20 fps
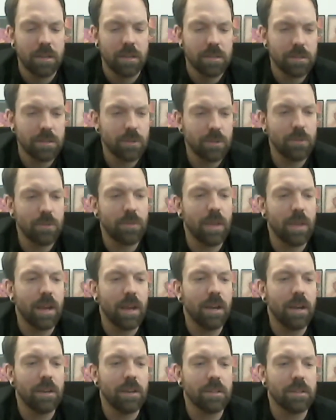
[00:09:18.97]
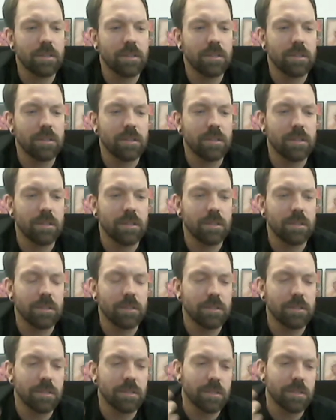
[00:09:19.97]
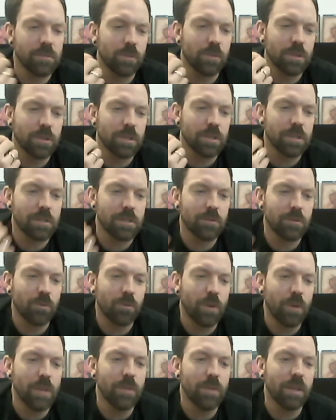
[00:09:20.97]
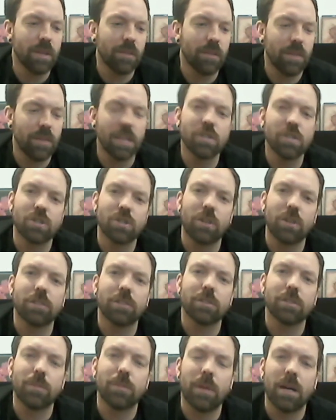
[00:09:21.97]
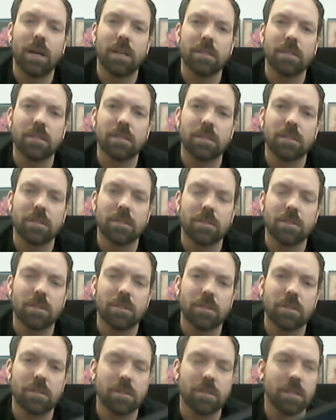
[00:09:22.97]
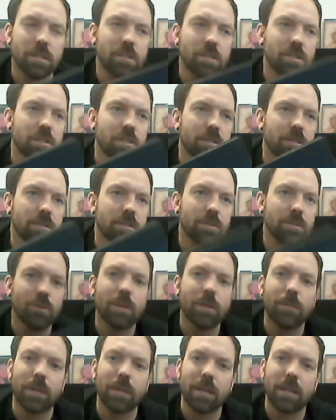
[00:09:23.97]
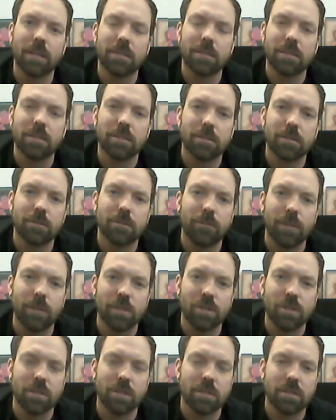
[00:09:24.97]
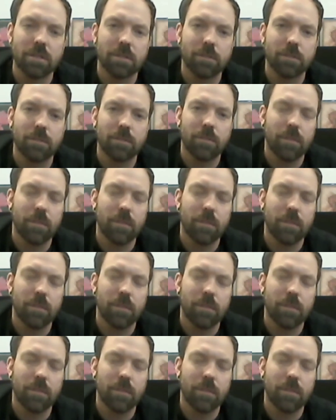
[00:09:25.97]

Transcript: stood there, and just were just screaming, "They shall not pass." They just stood up against this fascists.